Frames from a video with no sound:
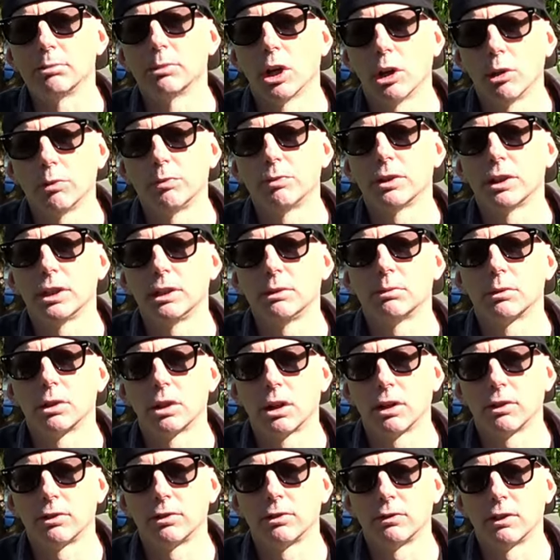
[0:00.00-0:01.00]
Hopefully,
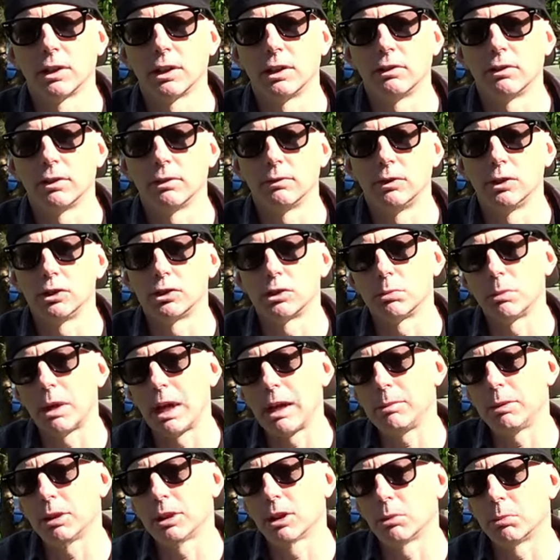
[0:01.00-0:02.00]
cross your fingers in the future,
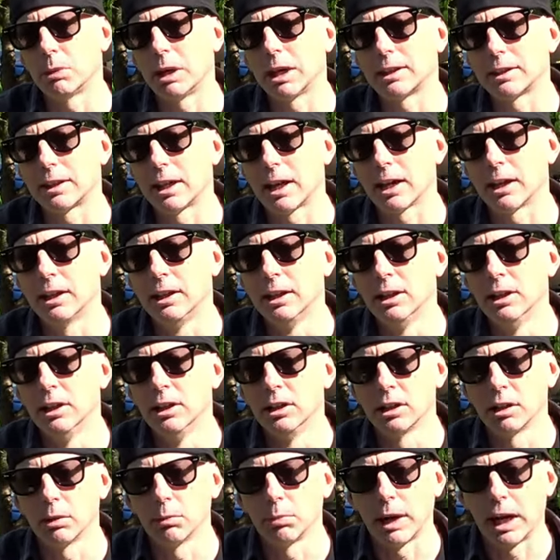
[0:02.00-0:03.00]
maybe they'll make that
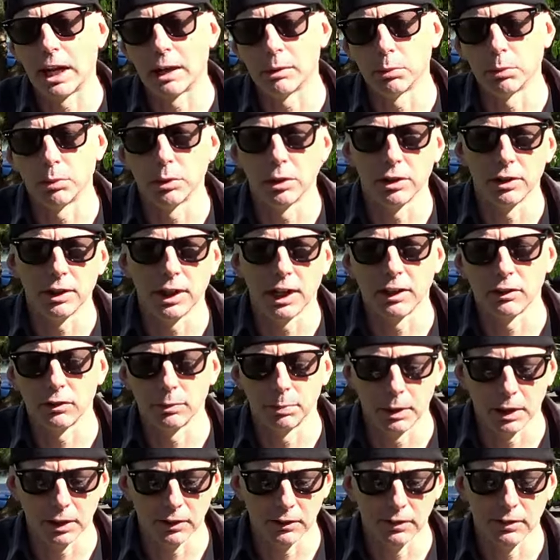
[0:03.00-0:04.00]
compatible with
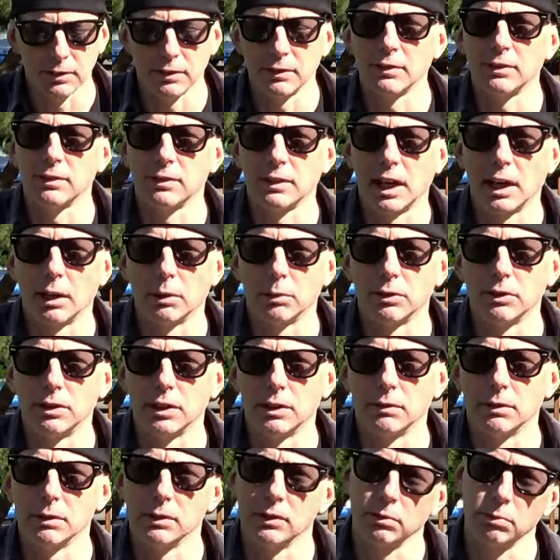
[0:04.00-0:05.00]
S-Bus style
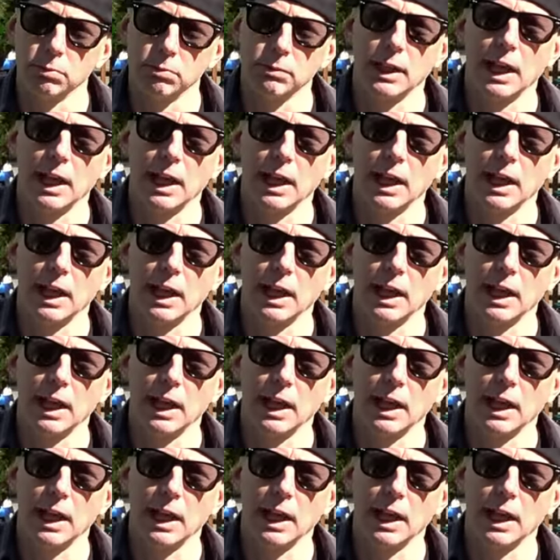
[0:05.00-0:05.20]
receivers.